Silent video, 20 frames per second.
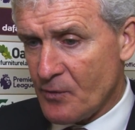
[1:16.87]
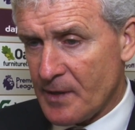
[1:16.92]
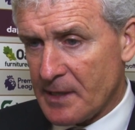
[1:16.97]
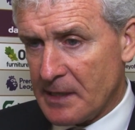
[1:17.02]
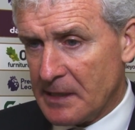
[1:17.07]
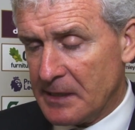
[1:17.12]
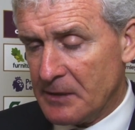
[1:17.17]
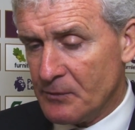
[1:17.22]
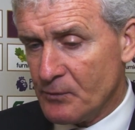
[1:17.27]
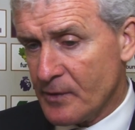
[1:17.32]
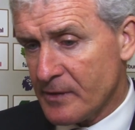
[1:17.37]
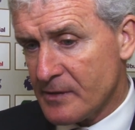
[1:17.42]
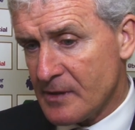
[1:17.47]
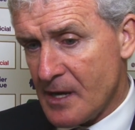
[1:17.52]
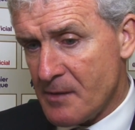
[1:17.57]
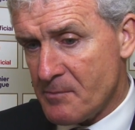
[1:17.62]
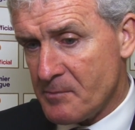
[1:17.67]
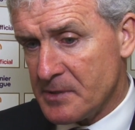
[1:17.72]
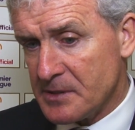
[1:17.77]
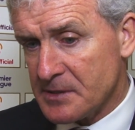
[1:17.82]
quickly with
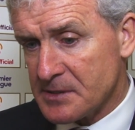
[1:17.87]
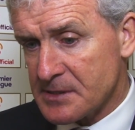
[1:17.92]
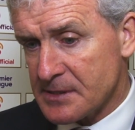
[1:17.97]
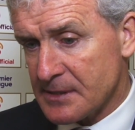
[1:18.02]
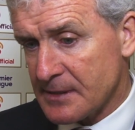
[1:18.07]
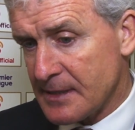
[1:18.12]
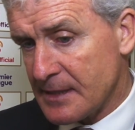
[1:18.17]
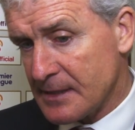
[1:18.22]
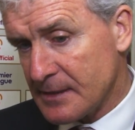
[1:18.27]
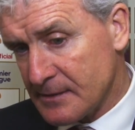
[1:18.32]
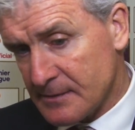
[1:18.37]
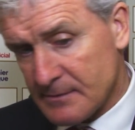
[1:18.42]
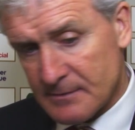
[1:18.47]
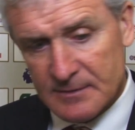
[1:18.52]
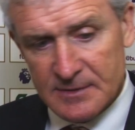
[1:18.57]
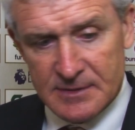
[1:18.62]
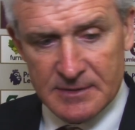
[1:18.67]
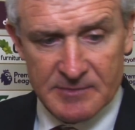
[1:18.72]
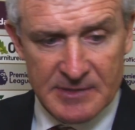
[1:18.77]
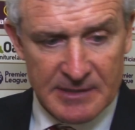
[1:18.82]
numbers, and then
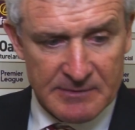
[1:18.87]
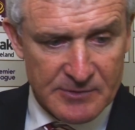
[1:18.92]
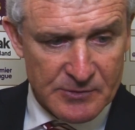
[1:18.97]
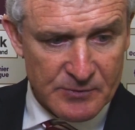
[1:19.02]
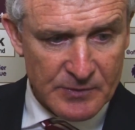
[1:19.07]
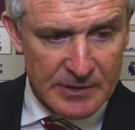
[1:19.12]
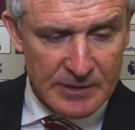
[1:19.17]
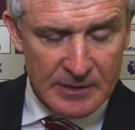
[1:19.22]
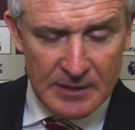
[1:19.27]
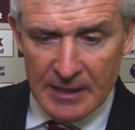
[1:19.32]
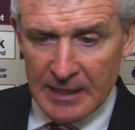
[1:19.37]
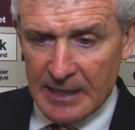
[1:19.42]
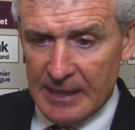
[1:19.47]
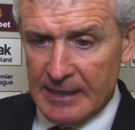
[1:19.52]
sometimes we're